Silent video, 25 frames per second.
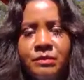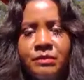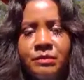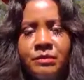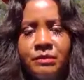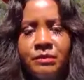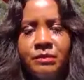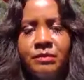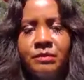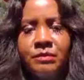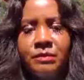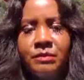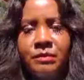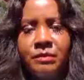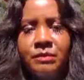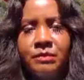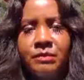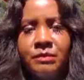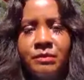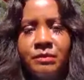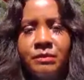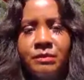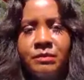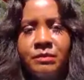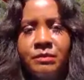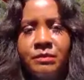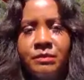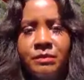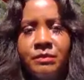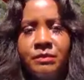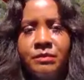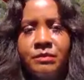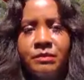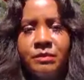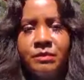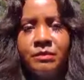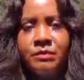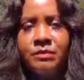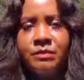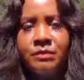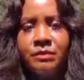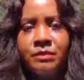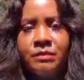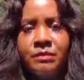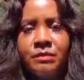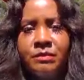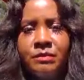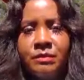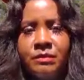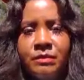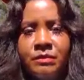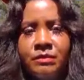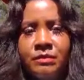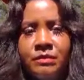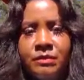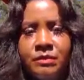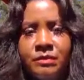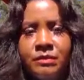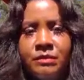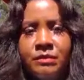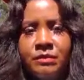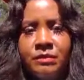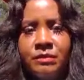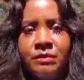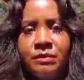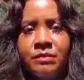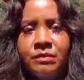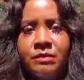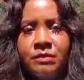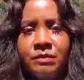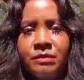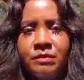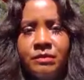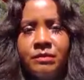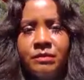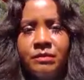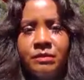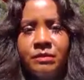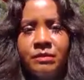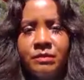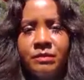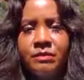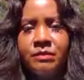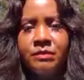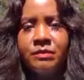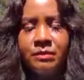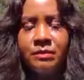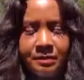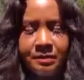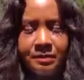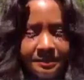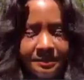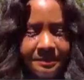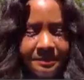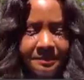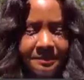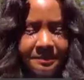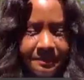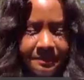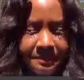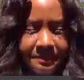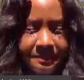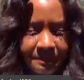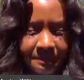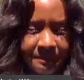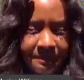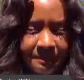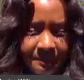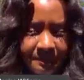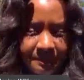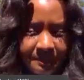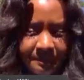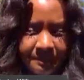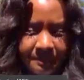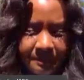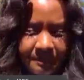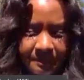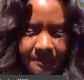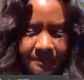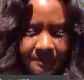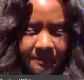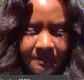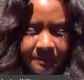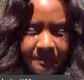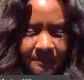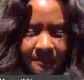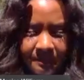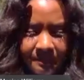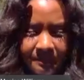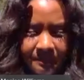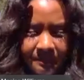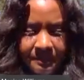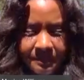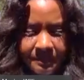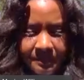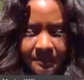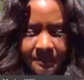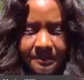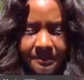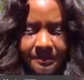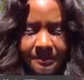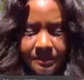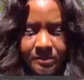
(silent)